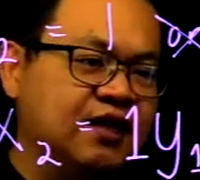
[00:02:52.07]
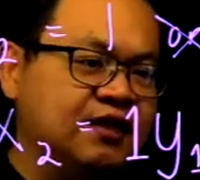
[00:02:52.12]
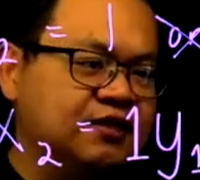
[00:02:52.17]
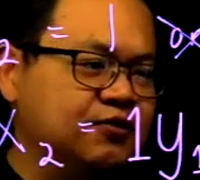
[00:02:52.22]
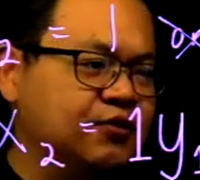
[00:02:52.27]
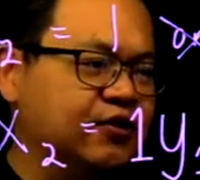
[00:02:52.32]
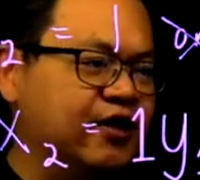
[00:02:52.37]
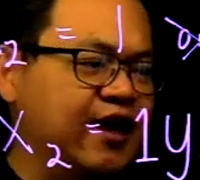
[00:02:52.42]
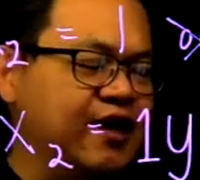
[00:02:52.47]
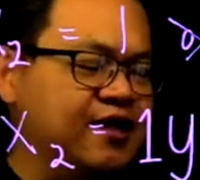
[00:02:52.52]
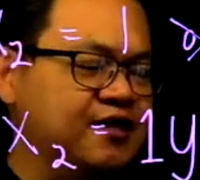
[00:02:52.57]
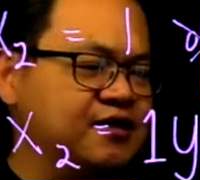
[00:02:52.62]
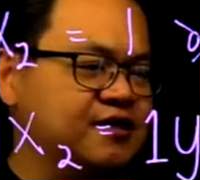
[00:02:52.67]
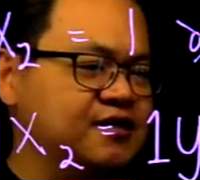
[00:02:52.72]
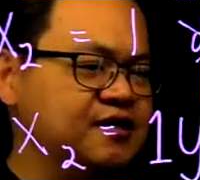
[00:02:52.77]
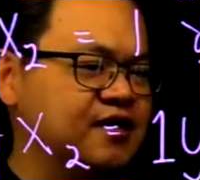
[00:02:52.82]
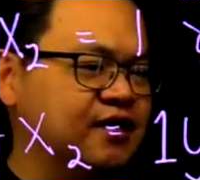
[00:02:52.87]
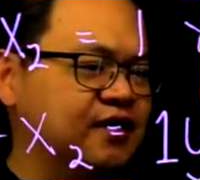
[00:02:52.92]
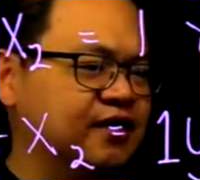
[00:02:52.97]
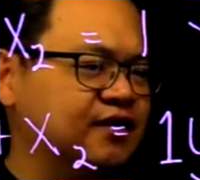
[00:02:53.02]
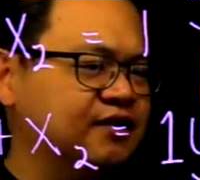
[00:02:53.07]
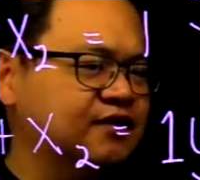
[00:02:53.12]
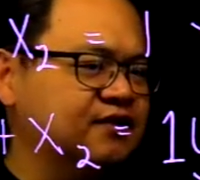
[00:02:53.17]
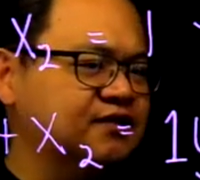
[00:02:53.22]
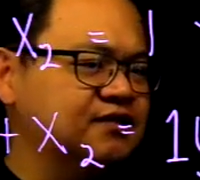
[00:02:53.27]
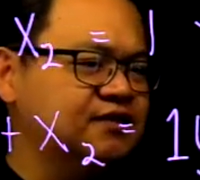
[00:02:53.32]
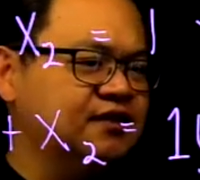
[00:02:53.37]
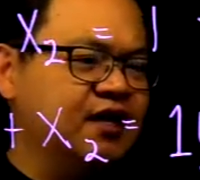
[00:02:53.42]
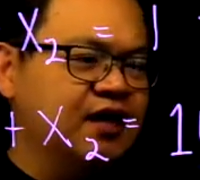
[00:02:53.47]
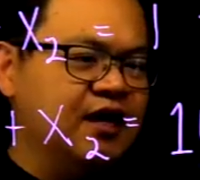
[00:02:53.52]
So the idea
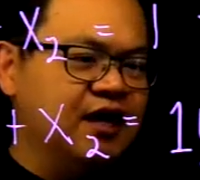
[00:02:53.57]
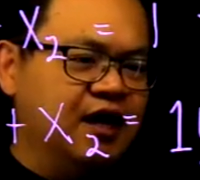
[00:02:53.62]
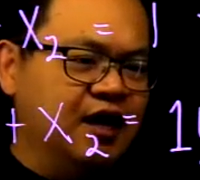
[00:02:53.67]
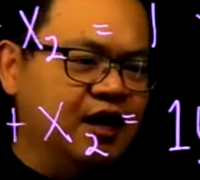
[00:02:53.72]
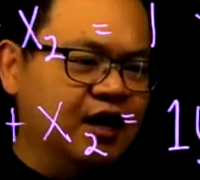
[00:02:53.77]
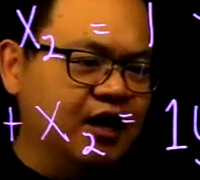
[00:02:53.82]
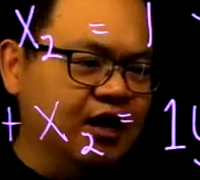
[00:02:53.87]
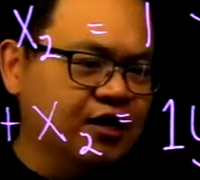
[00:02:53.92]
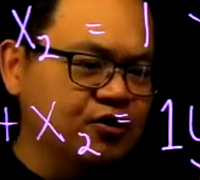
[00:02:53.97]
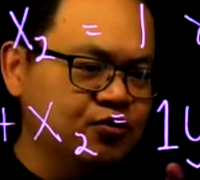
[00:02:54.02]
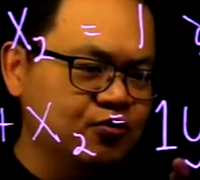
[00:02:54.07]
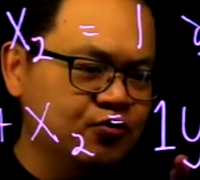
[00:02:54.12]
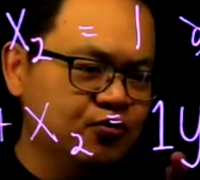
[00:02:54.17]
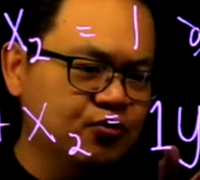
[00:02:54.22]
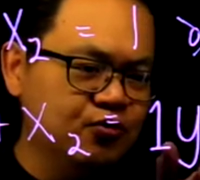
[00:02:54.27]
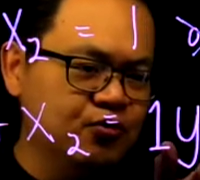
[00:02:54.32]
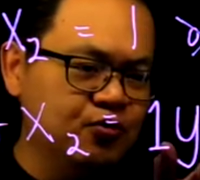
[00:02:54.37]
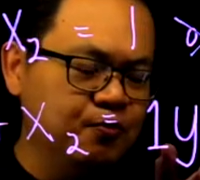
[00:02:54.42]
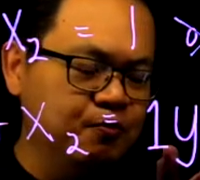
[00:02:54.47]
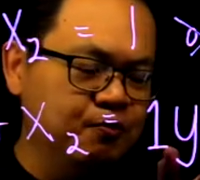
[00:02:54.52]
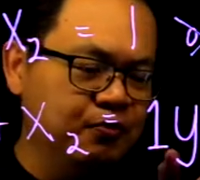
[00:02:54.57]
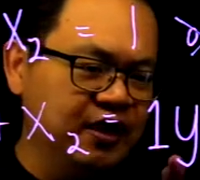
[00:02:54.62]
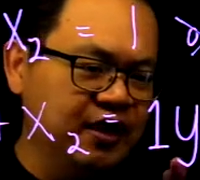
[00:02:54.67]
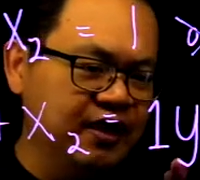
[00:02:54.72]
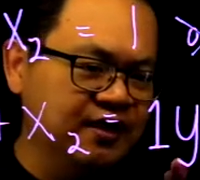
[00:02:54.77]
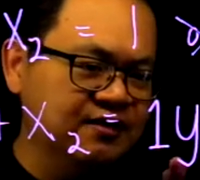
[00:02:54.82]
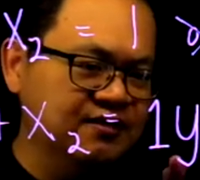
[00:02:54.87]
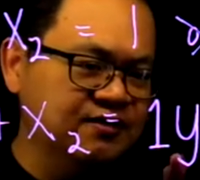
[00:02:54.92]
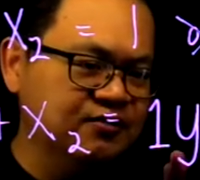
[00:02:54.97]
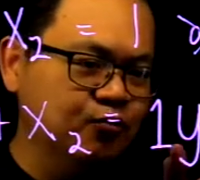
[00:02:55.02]
is you
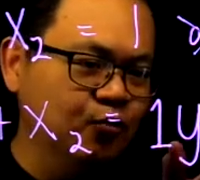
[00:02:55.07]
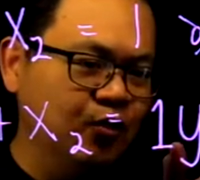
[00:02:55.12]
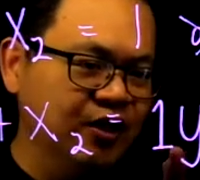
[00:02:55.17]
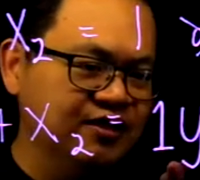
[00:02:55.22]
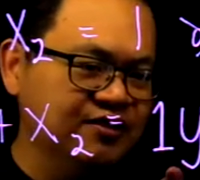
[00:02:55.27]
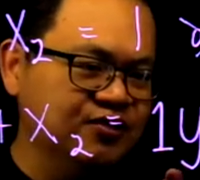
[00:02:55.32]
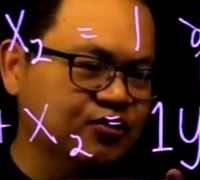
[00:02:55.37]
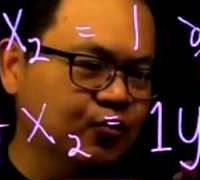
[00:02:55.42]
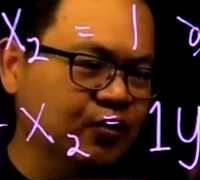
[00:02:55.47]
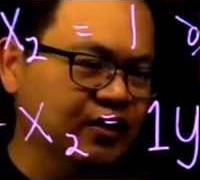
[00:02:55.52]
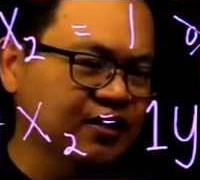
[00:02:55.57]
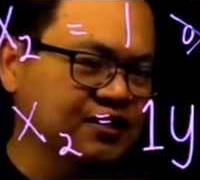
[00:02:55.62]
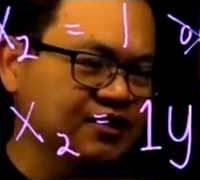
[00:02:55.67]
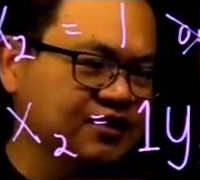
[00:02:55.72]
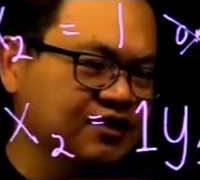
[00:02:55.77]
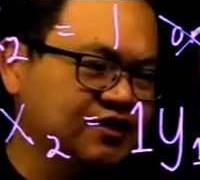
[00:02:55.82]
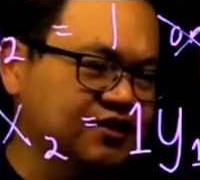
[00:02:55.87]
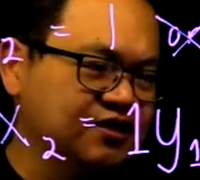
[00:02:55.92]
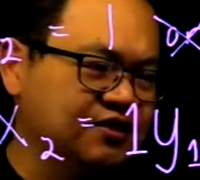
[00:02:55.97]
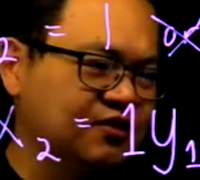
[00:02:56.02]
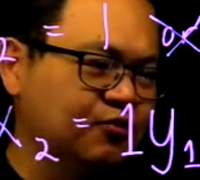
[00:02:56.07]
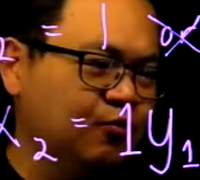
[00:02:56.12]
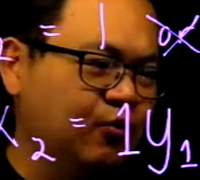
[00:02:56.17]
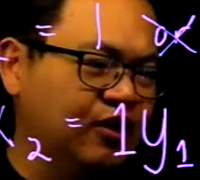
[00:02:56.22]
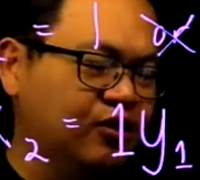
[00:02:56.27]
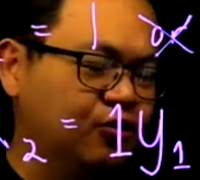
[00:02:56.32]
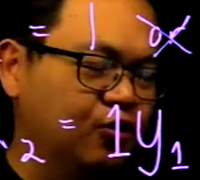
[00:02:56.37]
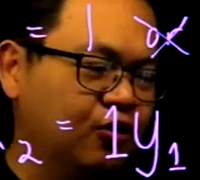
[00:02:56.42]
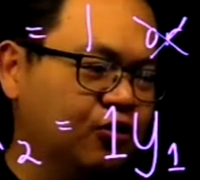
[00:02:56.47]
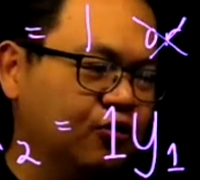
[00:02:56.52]
place one switch,
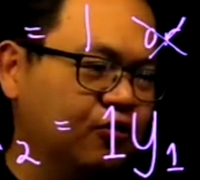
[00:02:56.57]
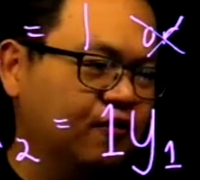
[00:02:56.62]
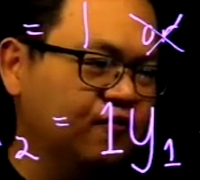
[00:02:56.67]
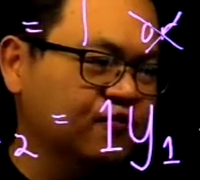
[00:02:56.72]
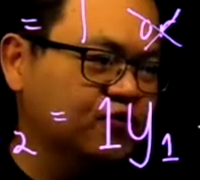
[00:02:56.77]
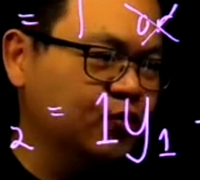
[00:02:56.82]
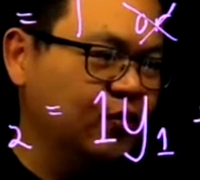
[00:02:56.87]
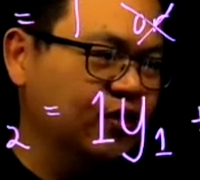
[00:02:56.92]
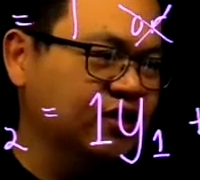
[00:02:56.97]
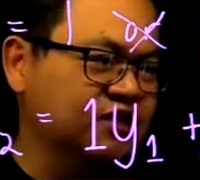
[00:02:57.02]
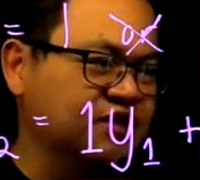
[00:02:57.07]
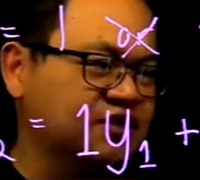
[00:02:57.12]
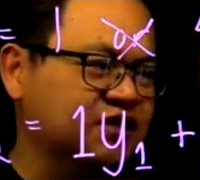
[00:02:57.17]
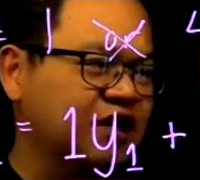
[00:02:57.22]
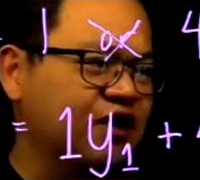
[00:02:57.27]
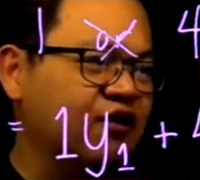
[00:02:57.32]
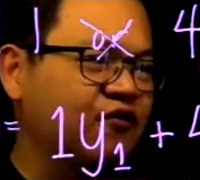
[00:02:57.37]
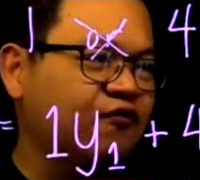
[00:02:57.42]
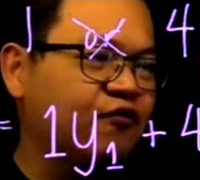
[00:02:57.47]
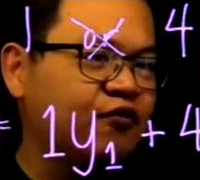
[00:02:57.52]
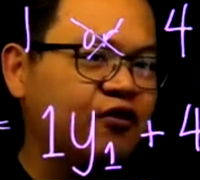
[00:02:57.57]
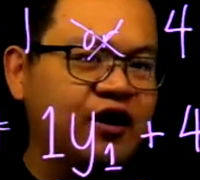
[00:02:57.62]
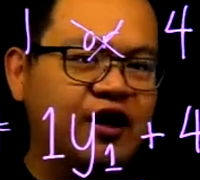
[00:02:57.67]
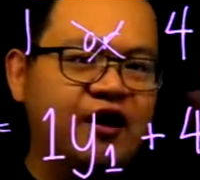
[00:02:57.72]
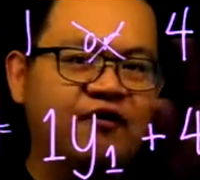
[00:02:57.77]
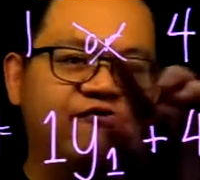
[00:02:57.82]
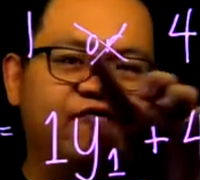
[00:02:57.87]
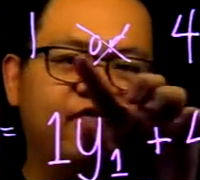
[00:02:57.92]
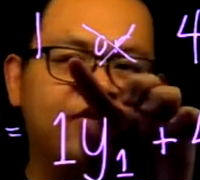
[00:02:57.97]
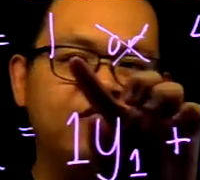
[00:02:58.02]
one on-off switch for
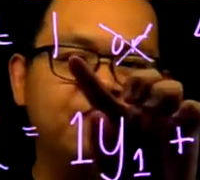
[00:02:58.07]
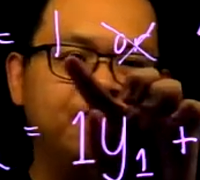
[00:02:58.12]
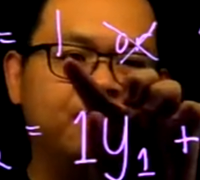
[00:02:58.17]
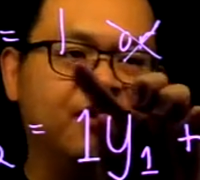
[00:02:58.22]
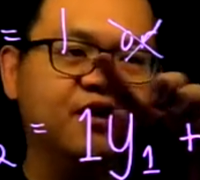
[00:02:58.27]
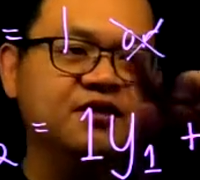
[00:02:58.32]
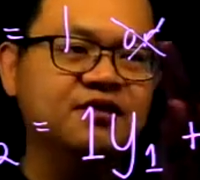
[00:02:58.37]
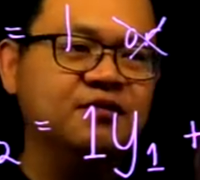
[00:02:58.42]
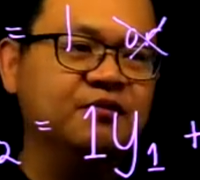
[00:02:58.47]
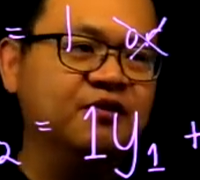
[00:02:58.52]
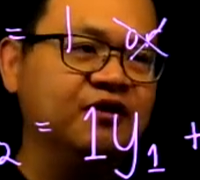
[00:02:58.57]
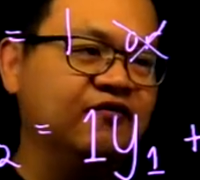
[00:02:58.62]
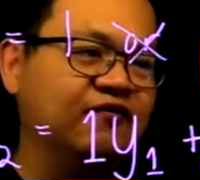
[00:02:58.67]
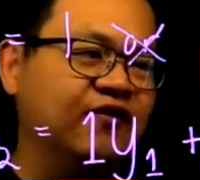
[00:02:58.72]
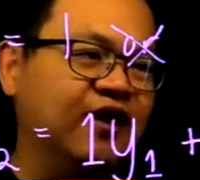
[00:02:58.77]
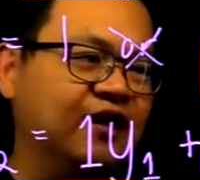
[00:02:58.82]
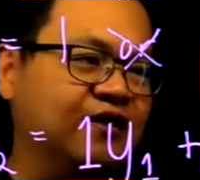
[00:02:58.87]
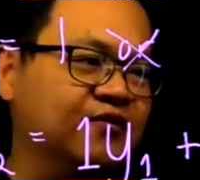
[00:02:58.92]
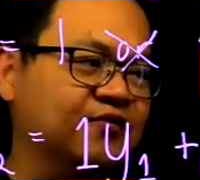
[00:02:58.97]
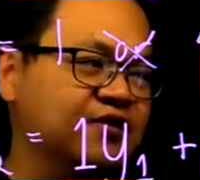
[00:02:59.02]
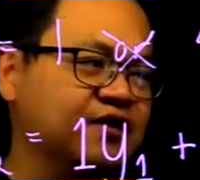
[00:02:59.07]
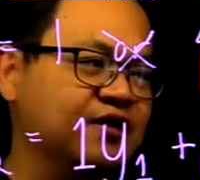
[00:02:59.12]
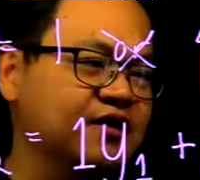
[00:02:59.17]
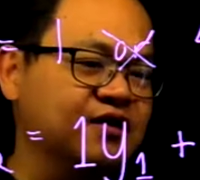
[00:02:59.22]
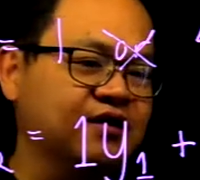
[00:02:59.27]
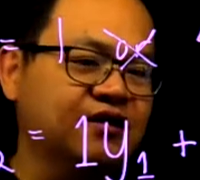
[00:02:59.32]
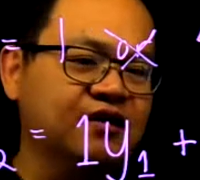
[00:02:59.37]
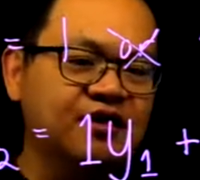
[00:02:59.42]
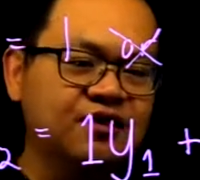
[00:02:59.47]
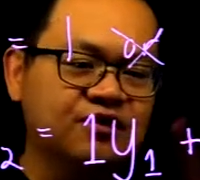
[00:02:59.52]
every possible value
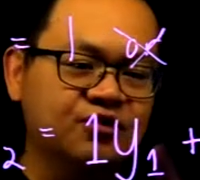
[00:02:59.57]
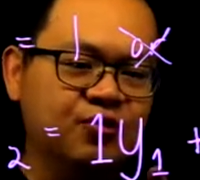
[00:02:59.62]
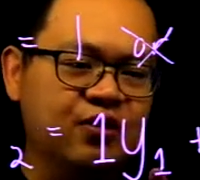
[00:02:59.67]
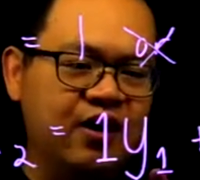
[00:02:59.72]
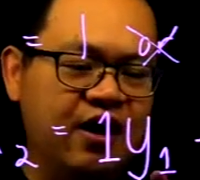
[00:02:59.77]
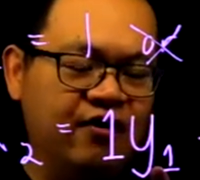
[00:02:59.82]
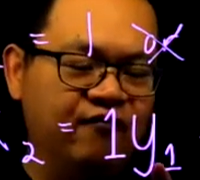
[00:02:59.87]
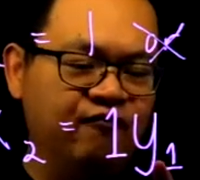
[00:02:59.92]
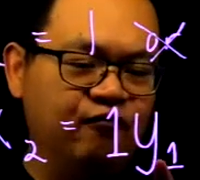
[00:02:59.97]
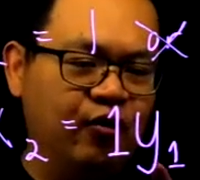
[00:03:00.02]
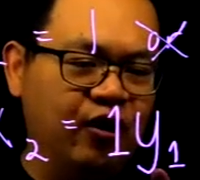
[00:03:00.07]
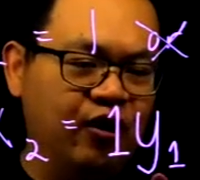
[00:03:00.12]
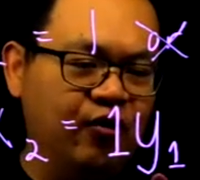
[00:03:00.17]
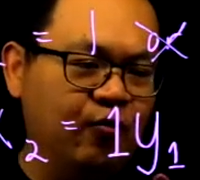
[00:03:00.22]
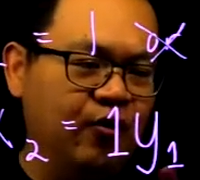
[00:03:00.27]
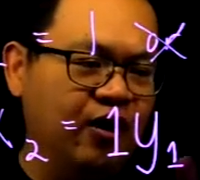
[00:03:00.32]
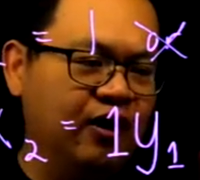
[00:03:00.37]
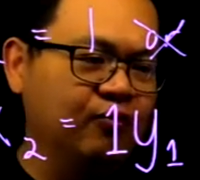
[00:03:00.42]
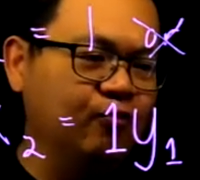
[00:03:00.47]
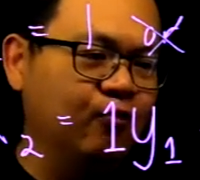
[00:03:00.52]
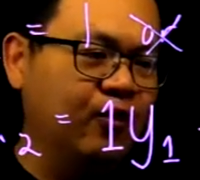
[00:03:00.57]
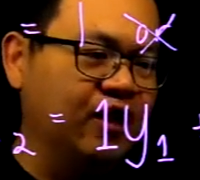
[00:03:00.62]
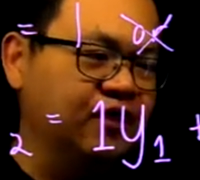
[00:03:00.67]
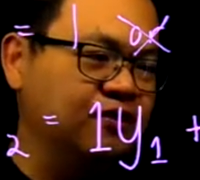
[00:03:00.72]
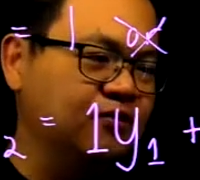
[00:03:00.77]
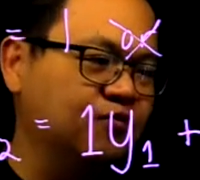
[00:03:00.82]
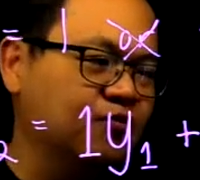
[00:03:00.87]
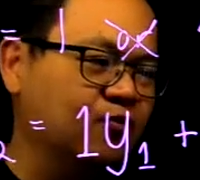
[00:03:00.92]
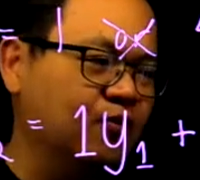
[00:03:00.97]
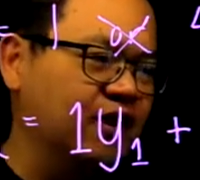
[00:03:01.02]
here. So you have y1, y2,
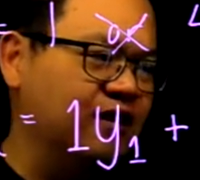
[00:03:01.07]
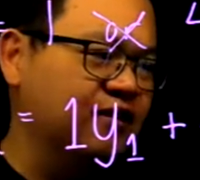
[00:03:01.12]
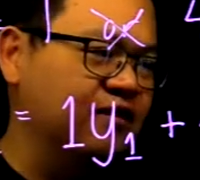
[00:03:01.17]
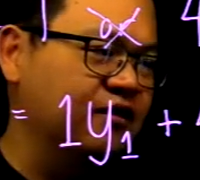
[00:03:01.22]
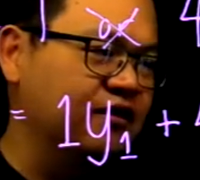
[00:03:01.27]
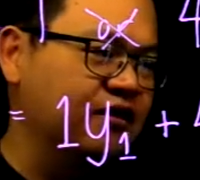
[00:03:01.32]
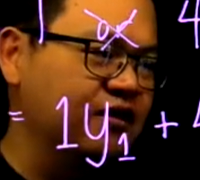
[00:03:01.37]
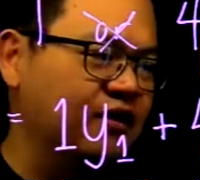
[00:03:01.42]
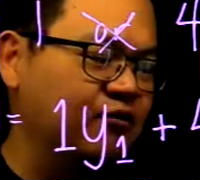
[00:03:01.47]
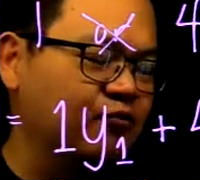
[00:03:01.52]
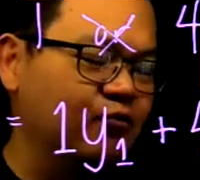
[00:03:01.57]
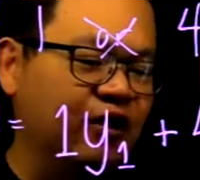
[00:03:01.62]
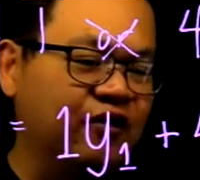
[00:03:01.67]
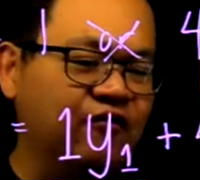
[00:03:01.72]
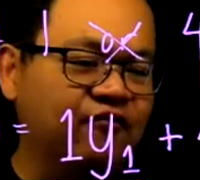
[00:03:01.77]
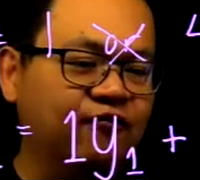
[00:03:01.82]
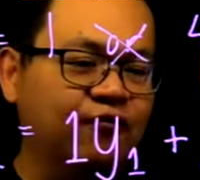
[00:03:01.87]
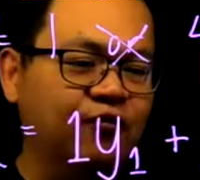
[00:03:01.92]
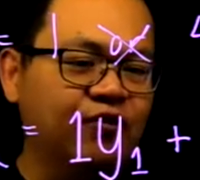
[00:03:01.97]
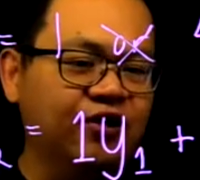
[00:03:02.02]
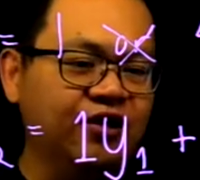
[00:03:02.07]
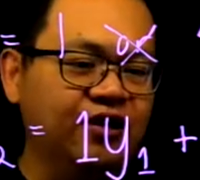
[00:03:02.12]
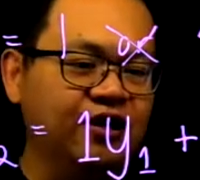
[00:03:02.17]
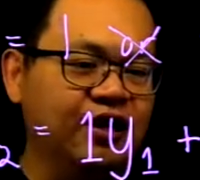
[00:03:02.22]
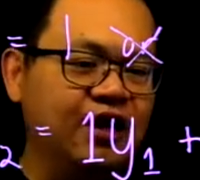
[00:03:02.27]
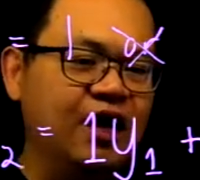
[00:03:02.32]
y3, and y4.